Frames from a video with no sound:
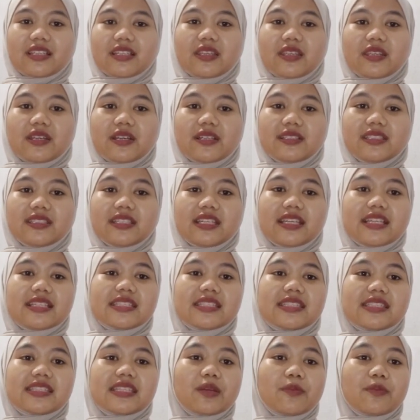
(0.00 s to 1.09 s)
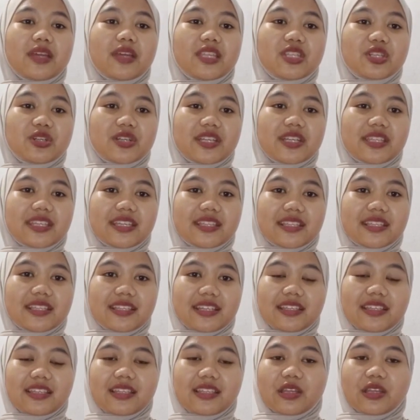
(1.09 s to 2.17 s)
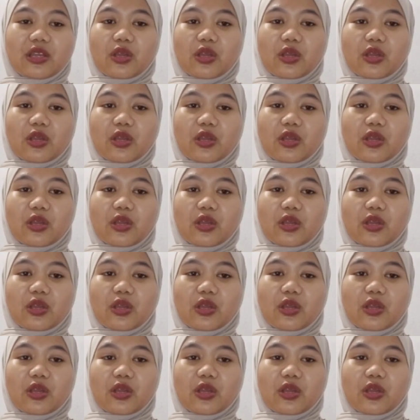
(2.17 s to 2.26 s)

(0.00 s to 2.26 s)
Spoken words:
Third is the maturity date,